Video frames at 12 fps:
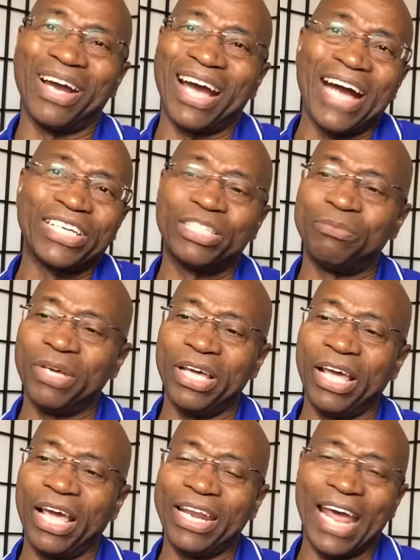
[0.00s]
we're conscious
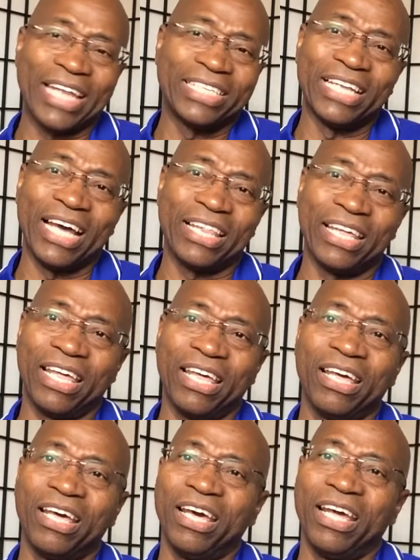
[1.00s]
being, and that is
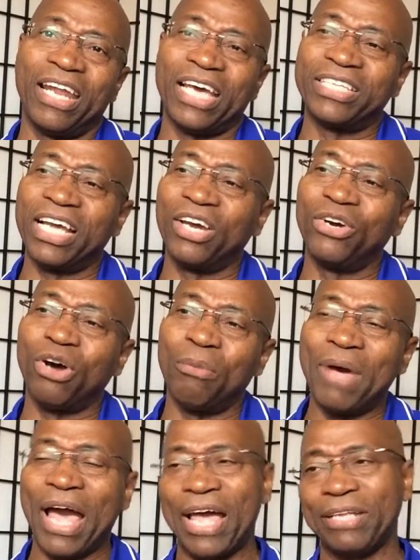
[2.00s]
nothing, that's not good
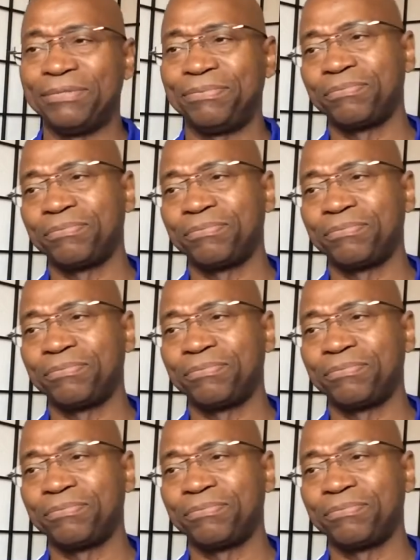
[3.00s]
or bad.